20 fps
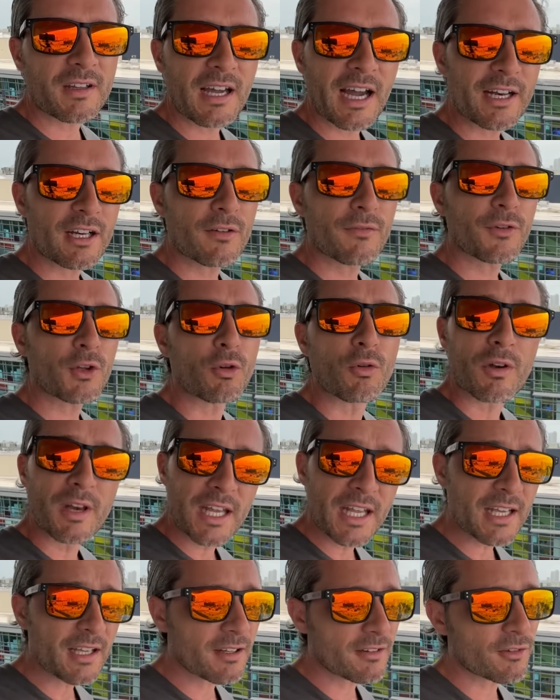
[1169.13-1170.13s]
kind of
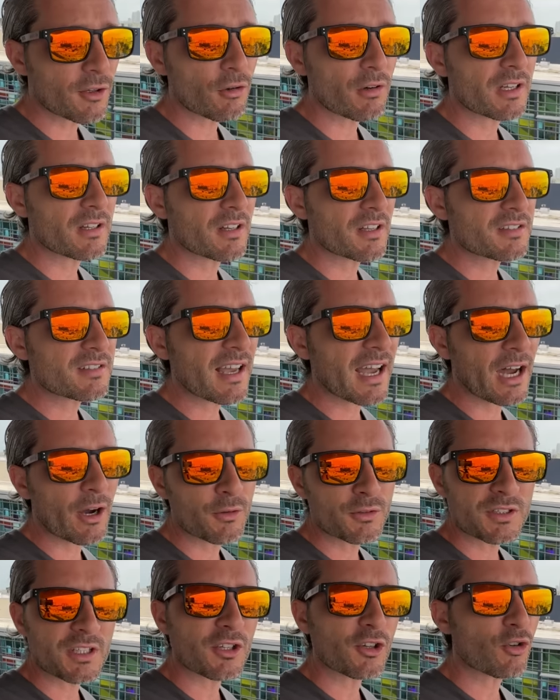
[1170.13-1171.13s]
unique during this
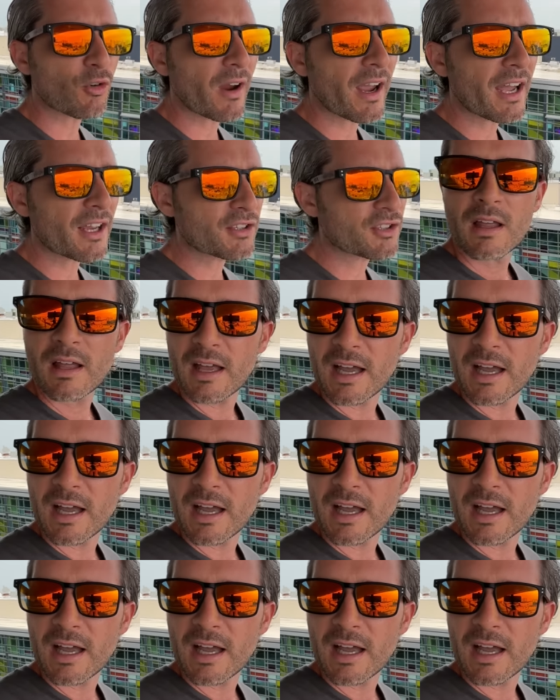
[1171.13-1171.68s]
housing crash.